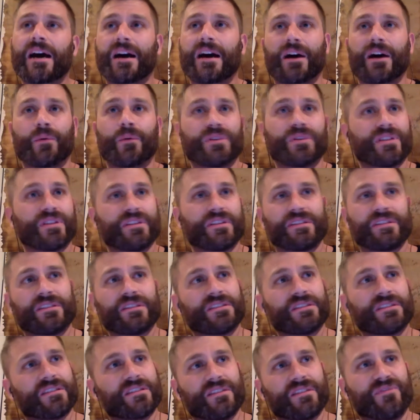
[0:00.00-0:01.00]
which
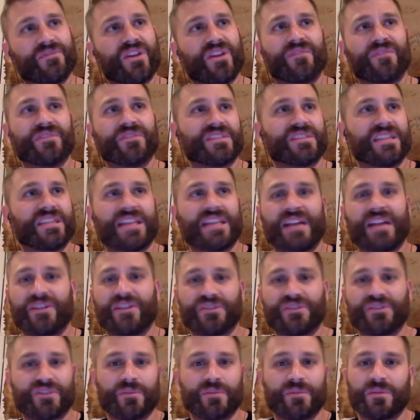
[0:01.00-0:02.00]
is, if you haven't seen that
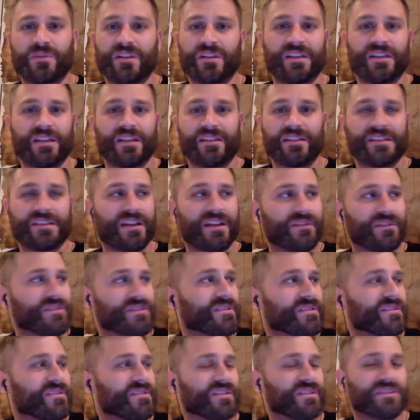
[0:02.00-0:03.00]
description, it
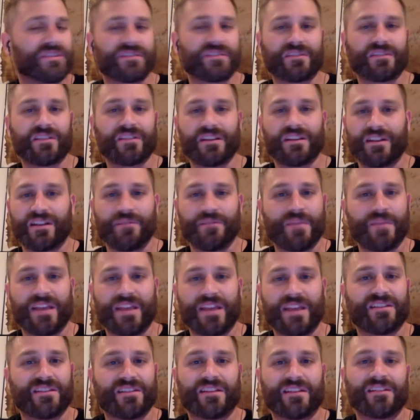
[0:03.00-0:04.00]
sounds just amazing.
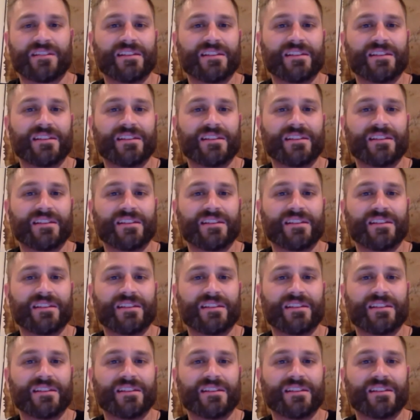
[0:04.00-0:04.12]
yeah, I've